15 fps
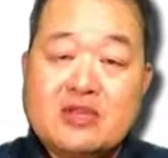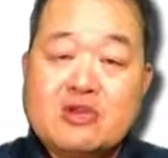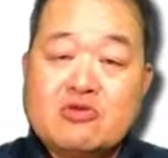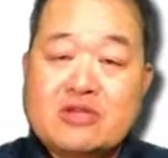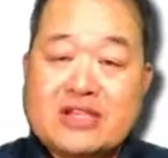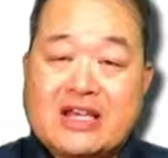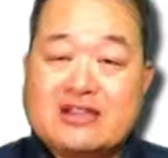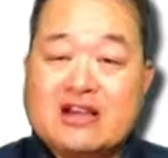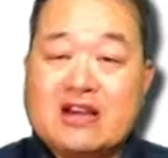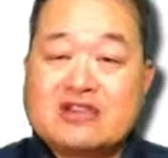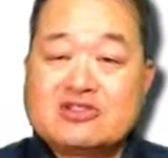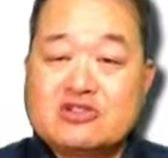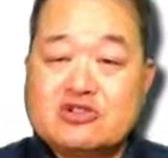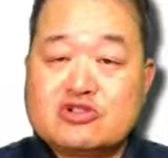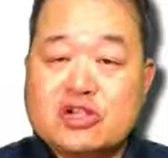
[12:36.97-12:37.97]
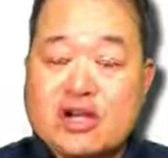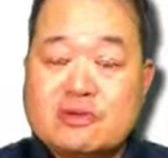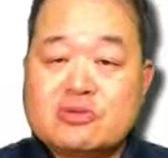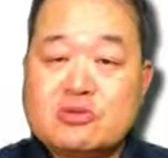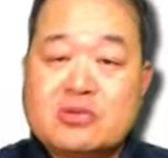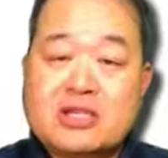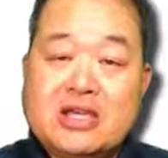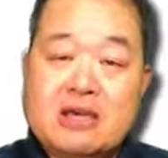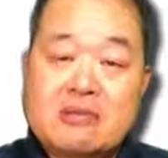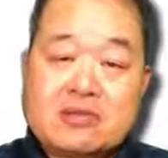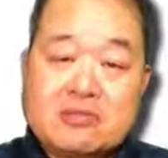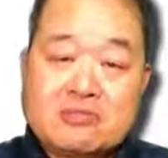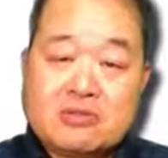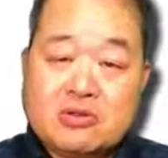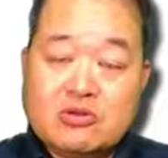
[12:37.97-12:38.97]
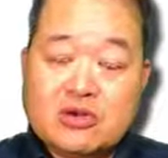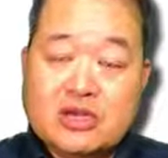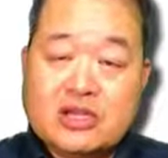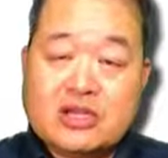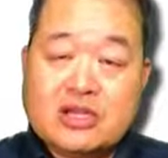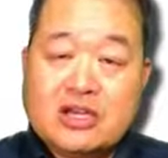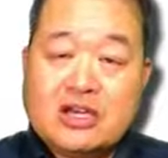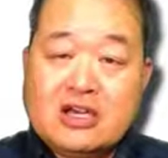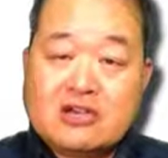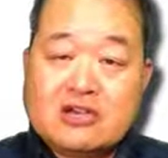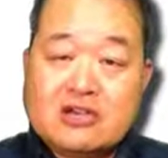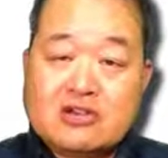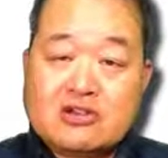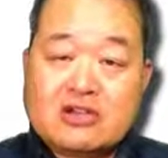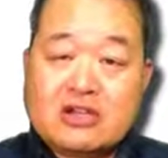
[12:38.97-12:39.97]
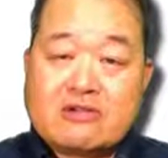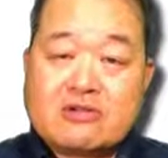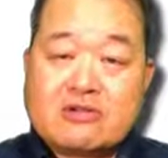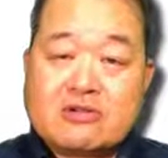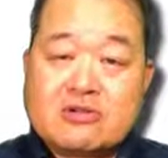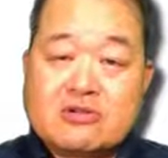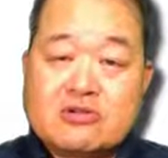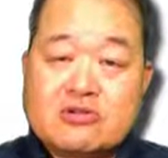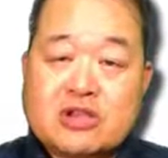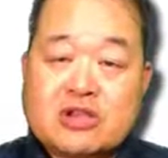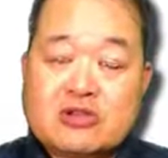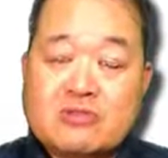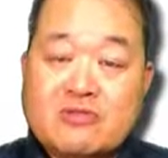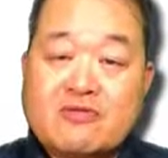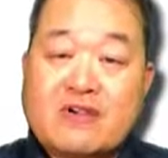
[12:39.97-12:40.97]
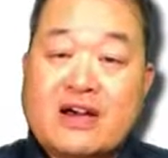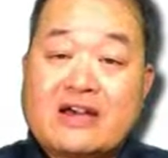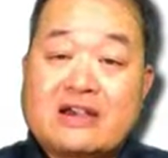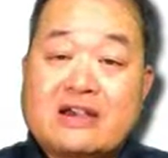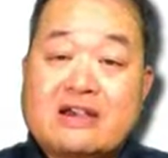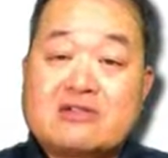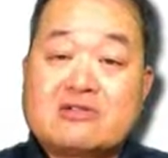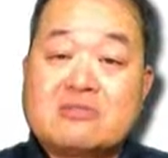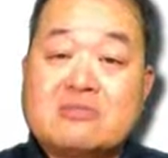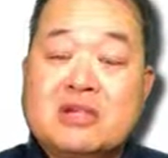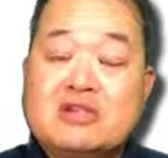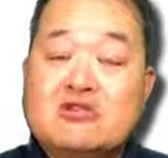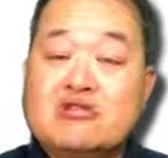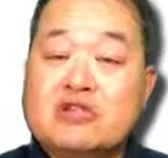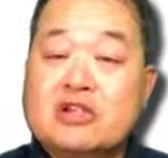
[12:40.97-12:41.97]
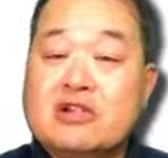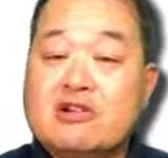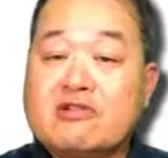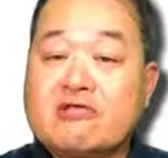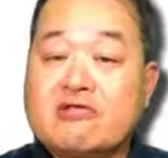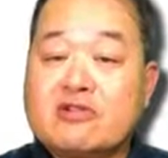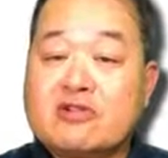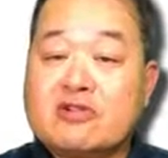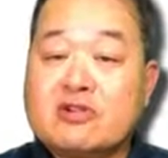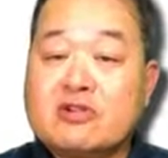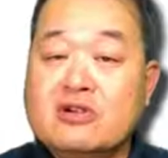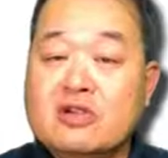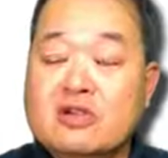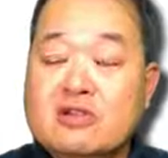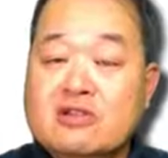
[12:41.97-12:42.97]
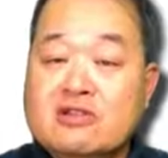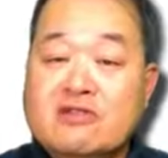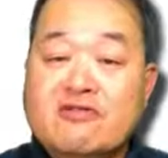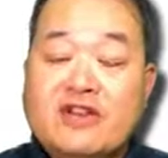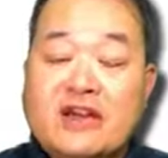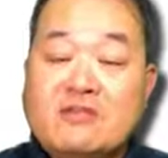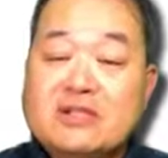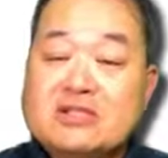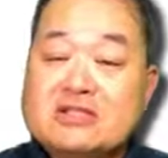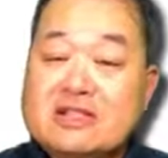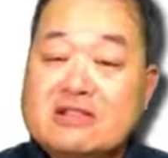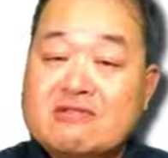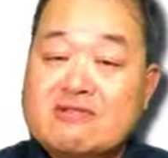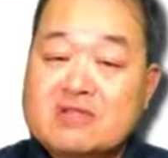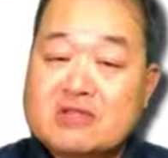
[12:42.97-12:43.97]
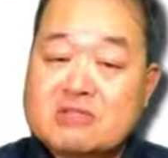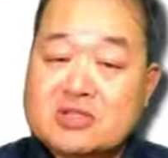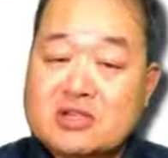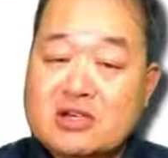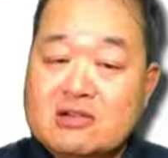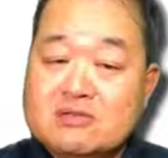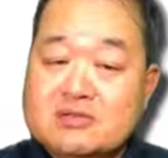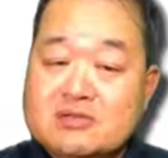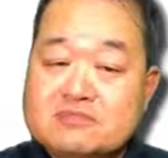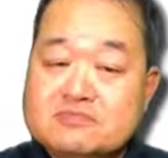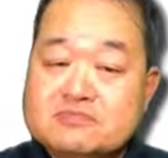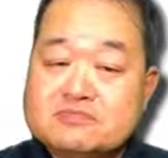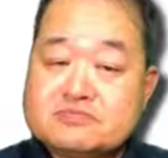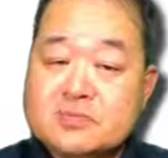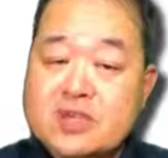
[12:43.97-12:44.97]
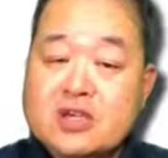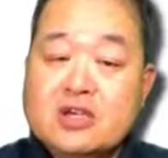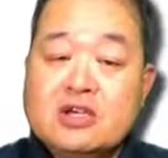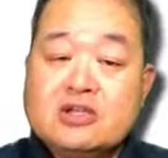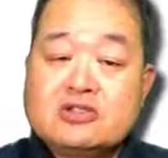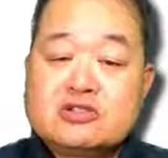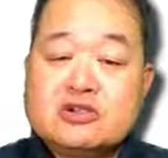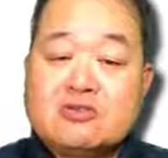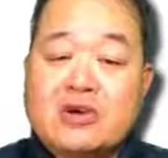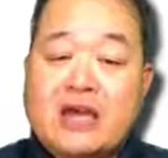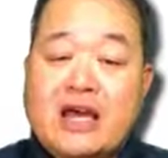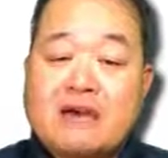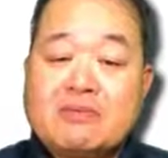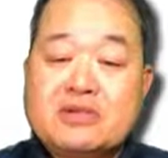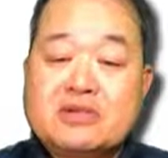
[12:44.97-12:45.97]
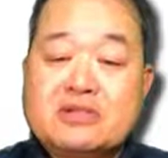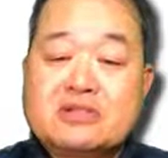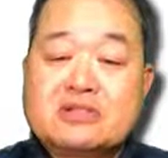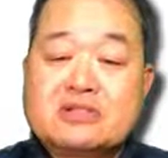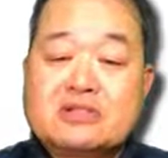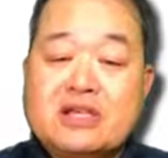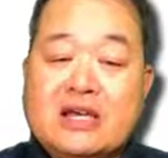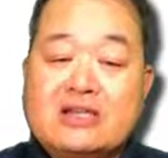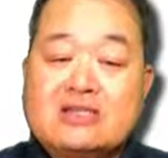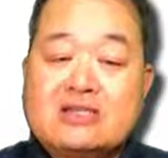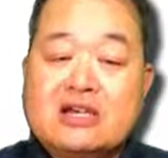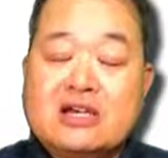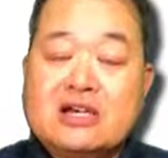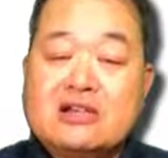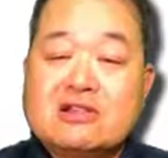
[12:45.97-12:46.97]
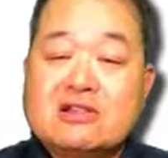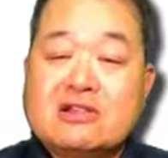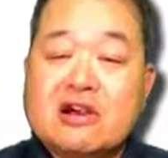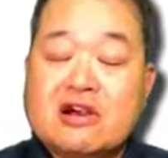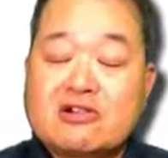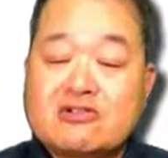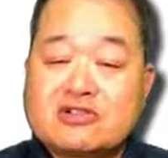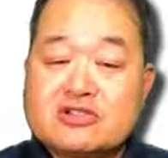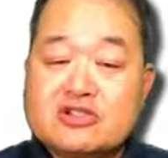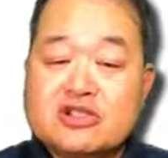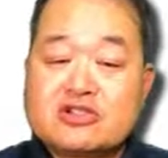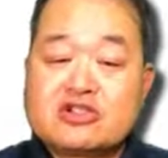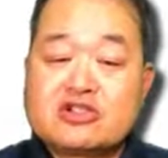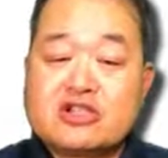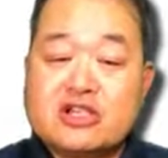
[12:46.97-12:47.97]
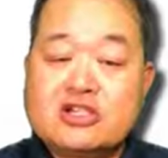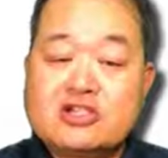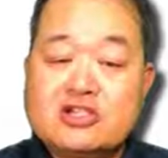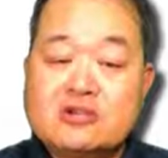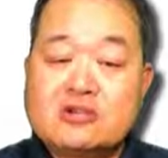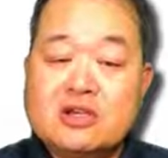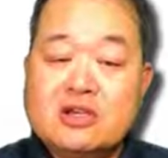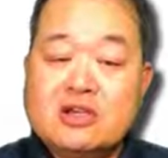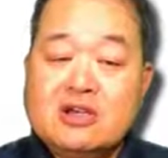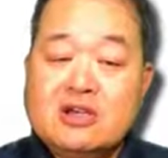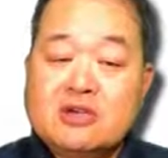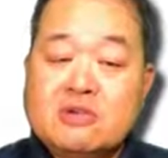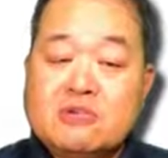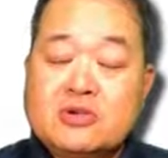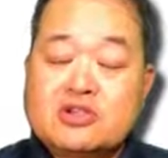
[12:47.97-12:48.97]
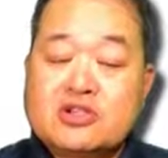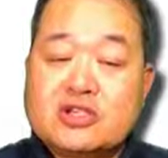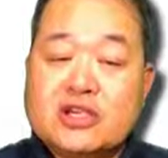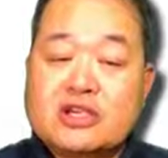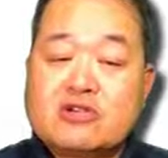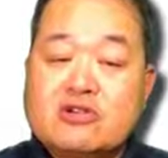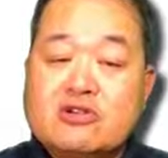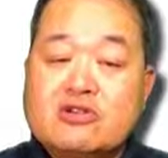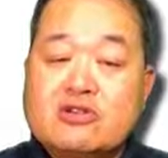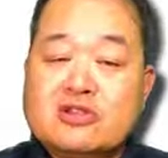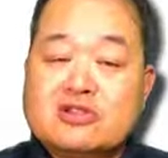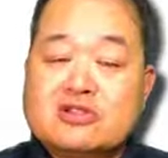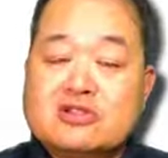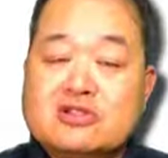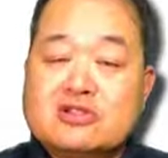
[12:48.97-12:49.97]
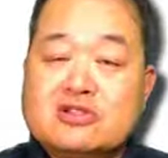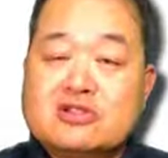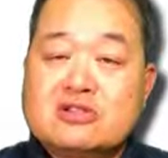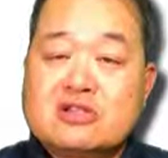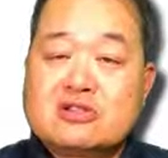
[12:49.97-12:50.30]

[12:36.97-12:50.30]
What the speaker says: When they lost their jobs or became unemployed, they could no longer provide medical care for their families and for themselves. So what happened is that Congress and legislation put together this